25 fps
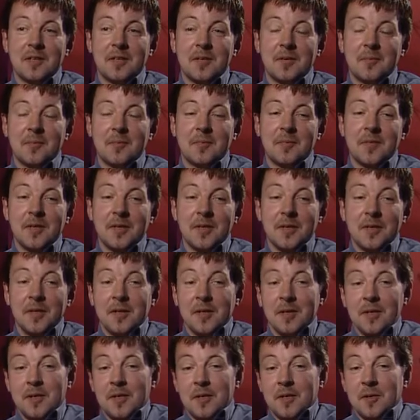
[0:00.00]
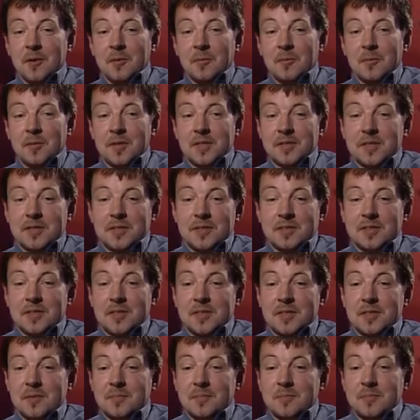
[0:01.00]
um, with
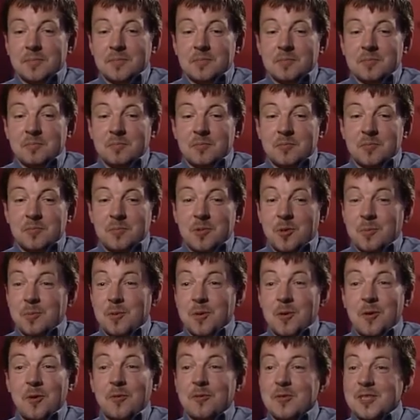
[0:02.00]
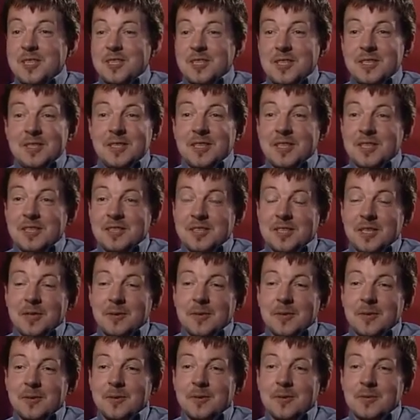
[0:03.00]
um, proper officey things
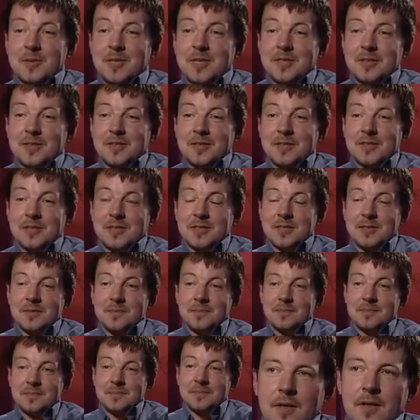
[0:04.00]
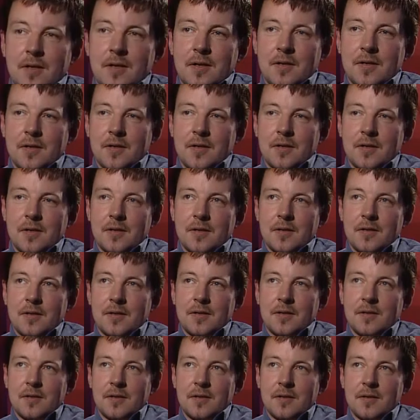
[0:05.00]
going on around us. I think
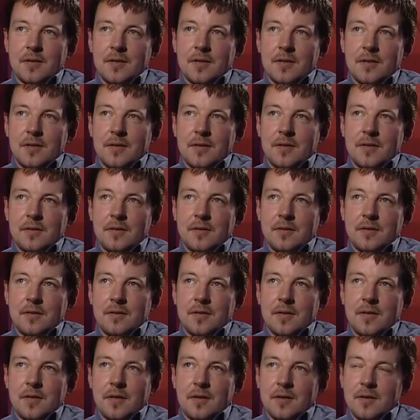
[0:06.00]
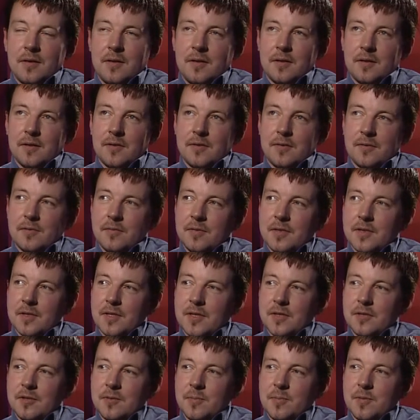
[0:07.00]
the highlights of Young
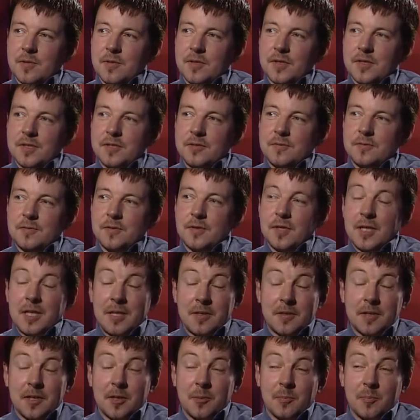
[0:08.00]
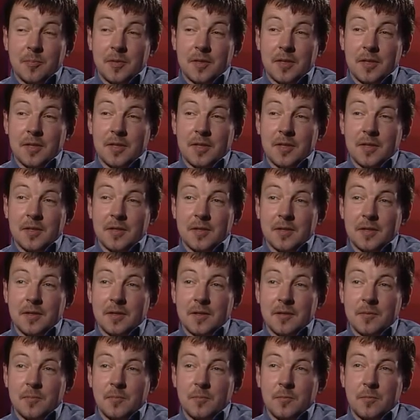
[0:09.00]
Enterprise for our company
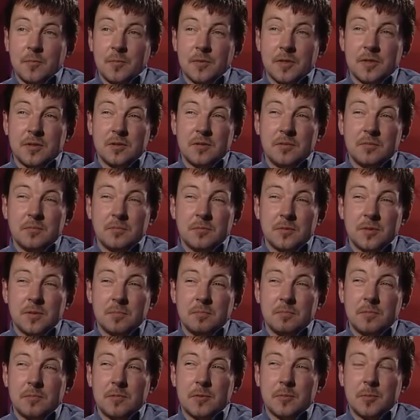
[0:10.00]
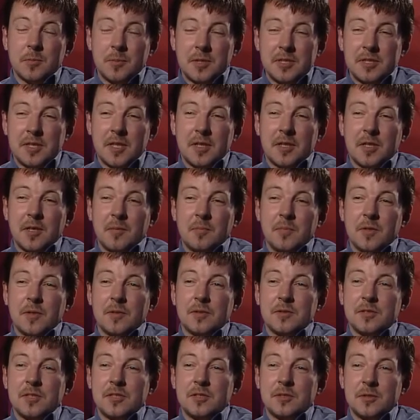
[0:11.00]
um, were, were probably taking
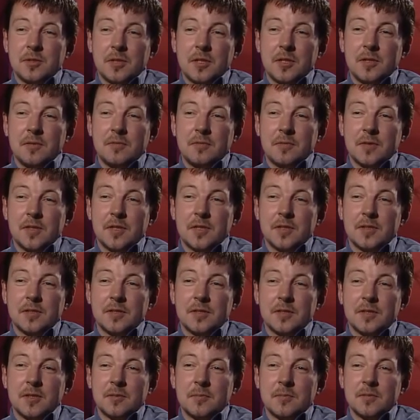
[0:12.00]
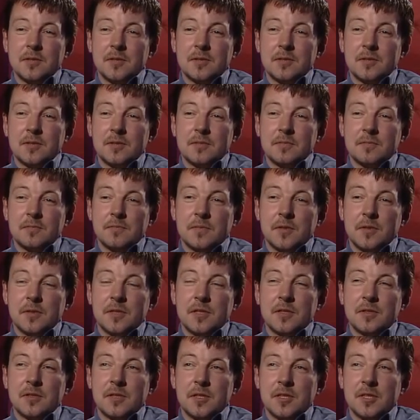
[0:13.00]
part in trade fairs. That was very
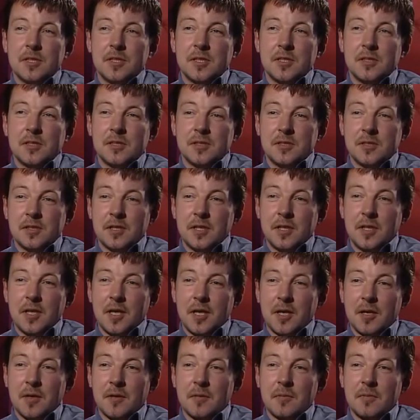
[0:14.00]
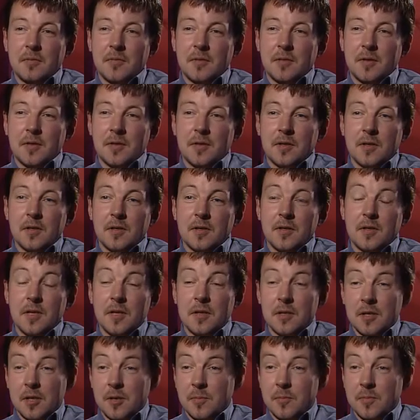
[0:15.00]
interesting to see how uh, the
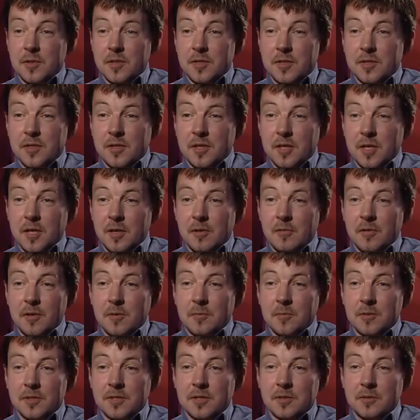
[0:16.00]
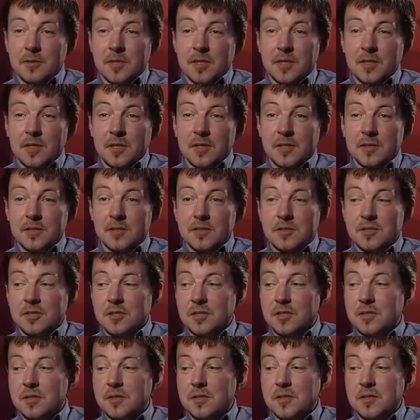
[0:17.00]
other companies in the area were doing and
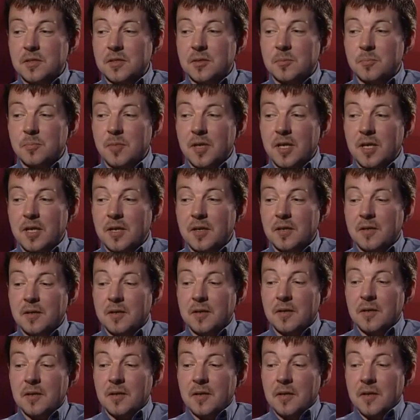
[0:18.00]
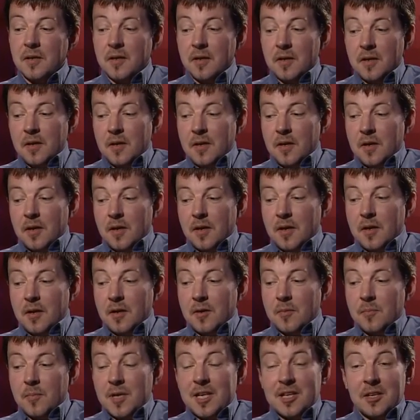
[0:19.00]
to compare
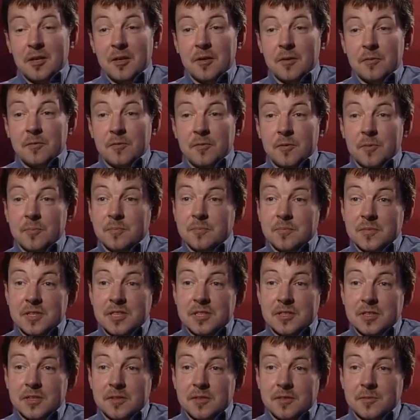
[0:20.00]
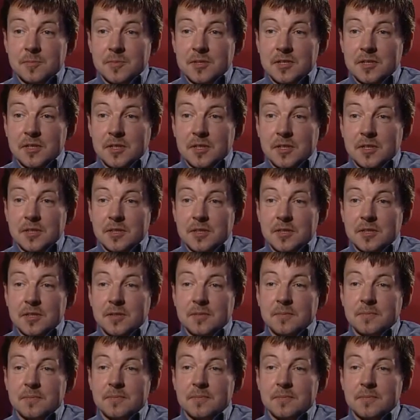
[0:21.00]
um, and learn from each other's mistakes.